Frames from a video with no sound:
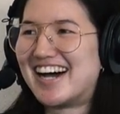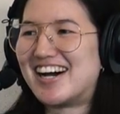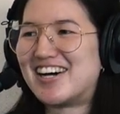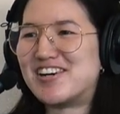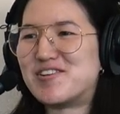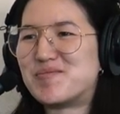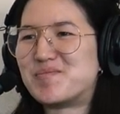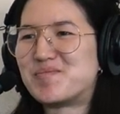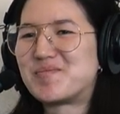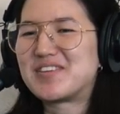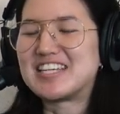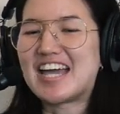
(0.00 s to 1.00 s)

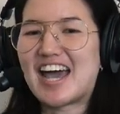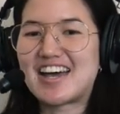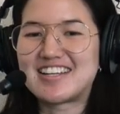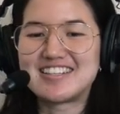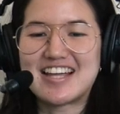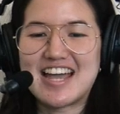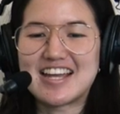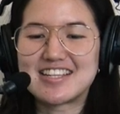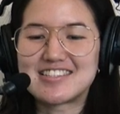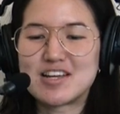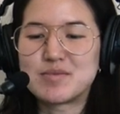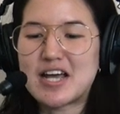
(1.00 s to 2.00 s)
Um, yeah,
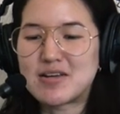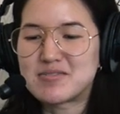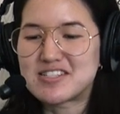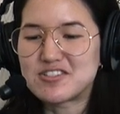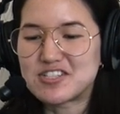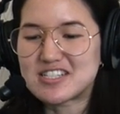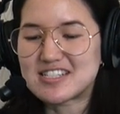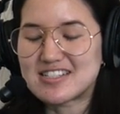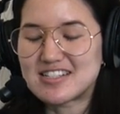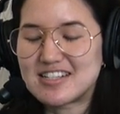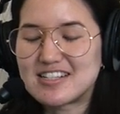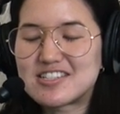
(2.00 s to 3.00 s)
like sometimes you just
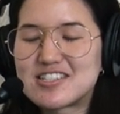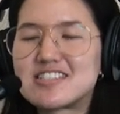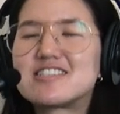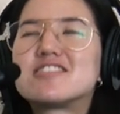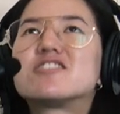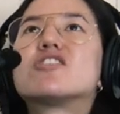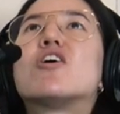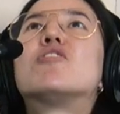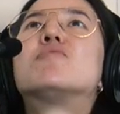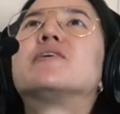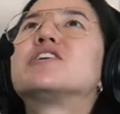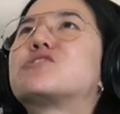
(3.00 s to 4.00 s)
it's just
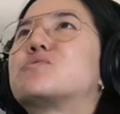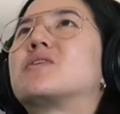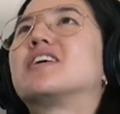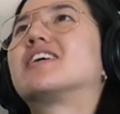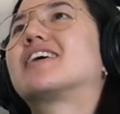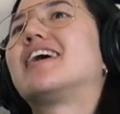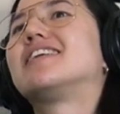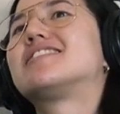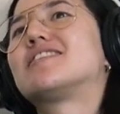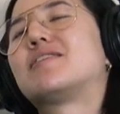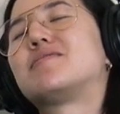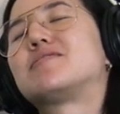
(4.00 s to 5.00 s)
so much work and
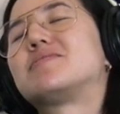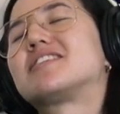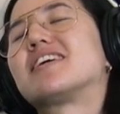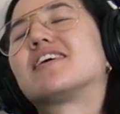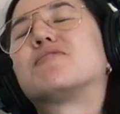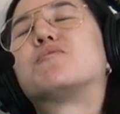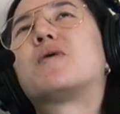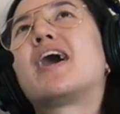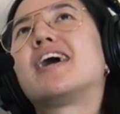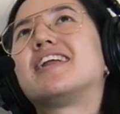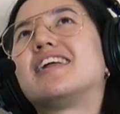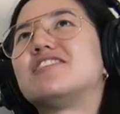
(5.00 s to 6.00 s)
sometimes I'm just like
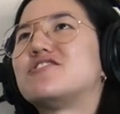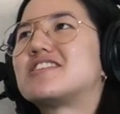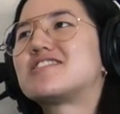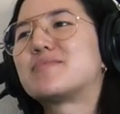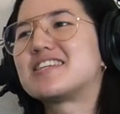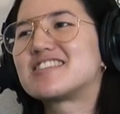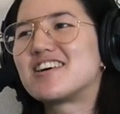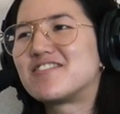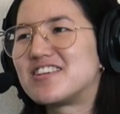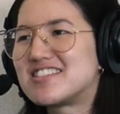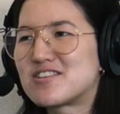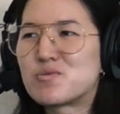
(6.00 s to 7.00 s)
why did I do this to
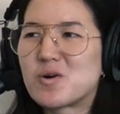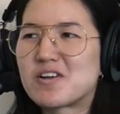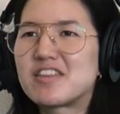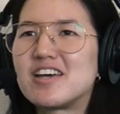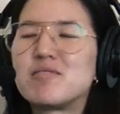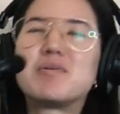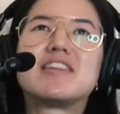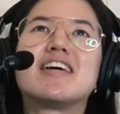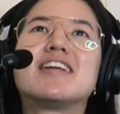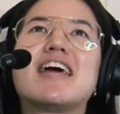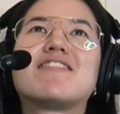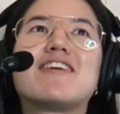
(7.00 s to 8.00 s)
myself? Is it worth it? But
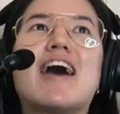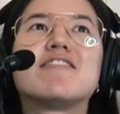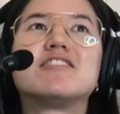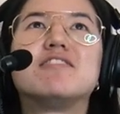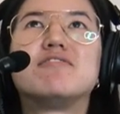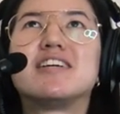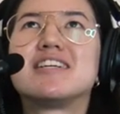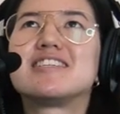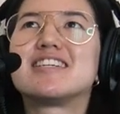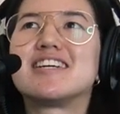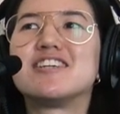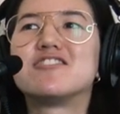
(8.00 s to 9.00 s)
then after you
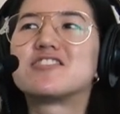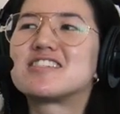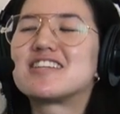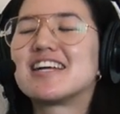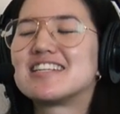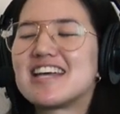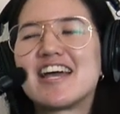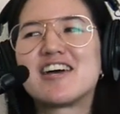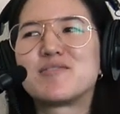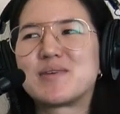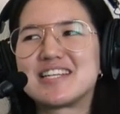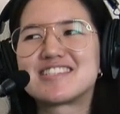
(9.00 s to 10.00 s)
finish it, you're just like
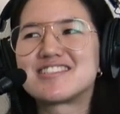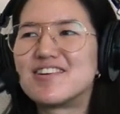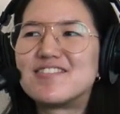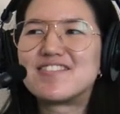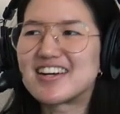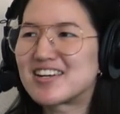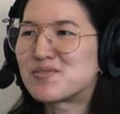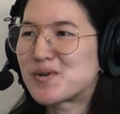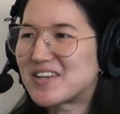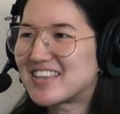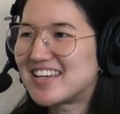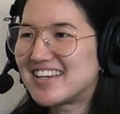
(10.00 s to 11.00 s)
damn, it's so fucking
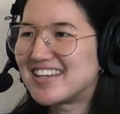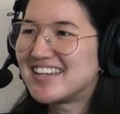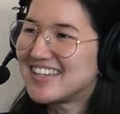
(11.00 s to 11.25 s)
worth it.